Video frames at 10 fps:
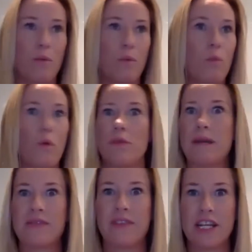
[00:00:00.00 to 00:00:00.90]
want the
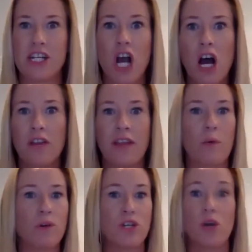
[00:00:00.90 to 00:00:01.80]
best for their child, and they
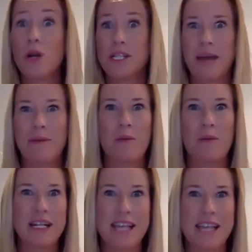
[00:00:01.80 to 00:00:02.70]
want to know what's happening
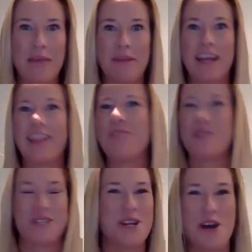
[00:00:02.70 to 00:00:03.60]
when it's happening, and they
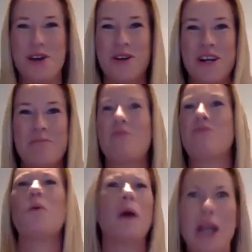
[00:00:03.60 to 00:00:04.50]
want to know
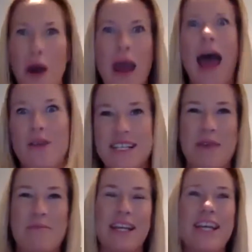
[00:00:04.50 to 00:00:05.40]
before we know how it's
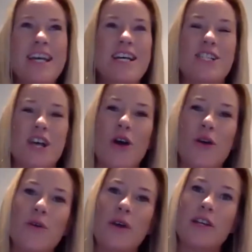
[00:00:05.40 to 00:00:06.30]
happening.
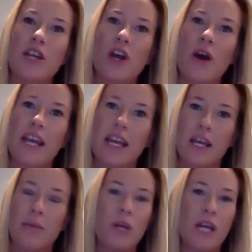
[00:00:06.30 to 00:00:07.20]
So
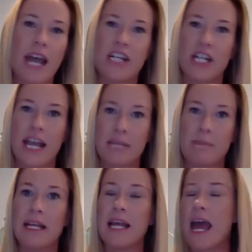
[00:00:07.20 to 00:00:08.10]
communication has
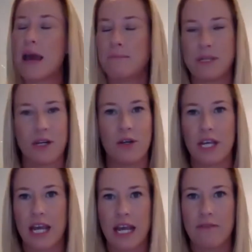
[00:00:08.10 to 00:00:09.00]
been absolute
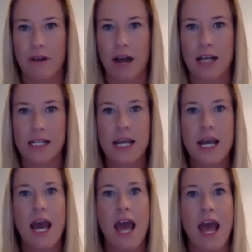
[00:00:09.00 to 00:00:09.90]
key for us,
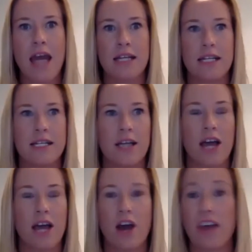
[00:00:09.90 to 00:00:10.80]
and
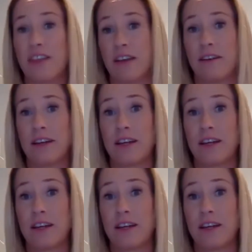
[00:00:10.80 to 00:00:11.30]
I think